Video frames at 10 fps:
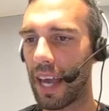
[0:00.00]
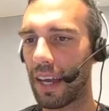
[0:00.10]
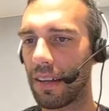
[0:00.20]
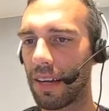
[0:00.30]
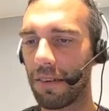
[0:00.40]

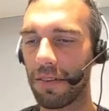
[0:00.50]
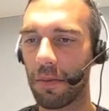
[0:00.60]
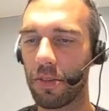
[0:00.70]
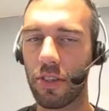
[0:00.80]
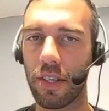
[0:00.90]
And
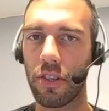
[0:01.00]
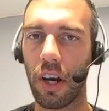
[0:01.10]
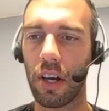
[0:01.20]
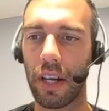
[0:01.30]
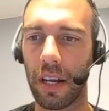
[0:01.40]
Talonflame is just
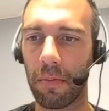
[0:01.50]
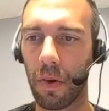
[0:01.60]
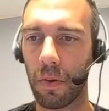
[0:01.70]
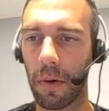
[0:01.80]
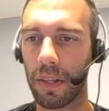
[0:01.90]
such a
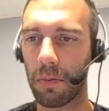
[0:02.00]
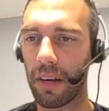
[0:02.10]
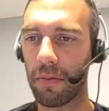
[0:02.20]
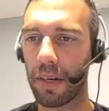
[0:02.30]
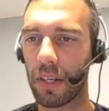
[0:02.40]
hard-hitting Pokemon with
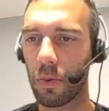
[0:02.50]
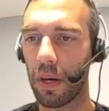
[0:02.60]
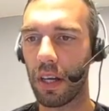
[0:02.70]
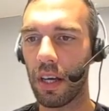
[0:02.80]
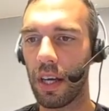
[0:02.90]
the Brave Bird
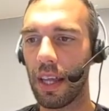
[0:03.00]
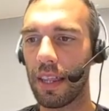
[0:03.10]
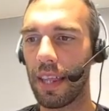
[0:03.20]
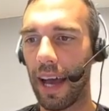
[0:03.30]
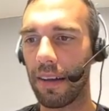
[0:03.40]
as well
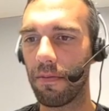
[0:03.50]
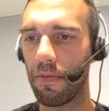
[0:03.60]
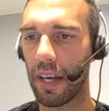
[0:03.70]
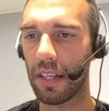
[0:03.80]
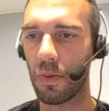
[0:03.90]
that
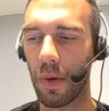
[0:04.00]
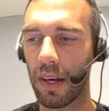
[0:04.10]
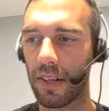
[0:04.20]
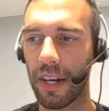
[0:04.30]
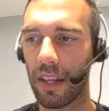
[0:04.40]
it does
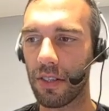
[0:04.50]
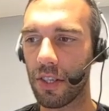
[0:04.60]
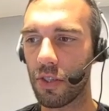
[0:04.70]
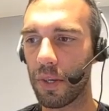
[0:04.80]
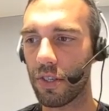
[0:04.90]
well in great
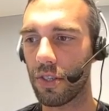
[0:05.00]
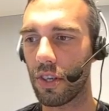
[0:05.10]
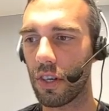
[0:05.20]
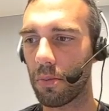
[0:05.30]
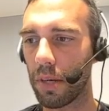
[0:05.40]
other
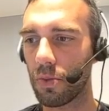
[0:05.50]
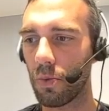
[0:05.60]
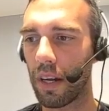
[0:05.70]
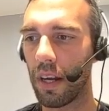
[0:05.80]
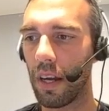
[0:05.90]
situations. So you can
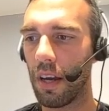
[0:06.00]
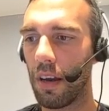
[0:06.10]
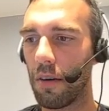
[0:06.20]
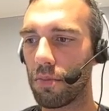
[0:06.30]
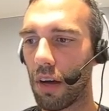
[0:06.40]
replace one.
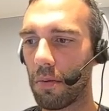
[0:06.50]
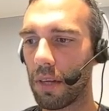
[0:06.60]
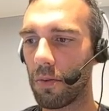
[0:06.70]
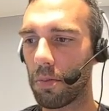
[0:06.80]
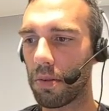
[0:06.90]

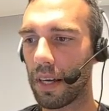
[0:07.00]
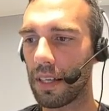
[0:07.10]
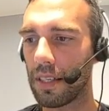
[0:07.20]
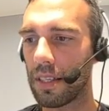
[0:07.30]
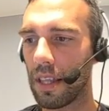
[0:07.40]
Probably
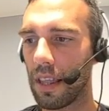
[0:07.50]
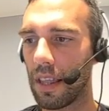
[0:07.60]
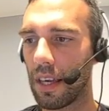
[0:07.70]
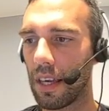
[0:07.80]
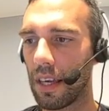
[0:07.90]
replace
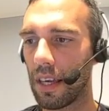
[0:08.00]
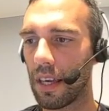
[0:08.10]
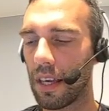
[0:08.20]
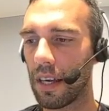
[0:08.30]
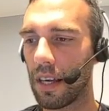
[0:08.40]

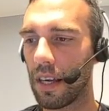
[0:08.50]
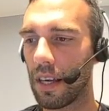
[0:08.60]
the...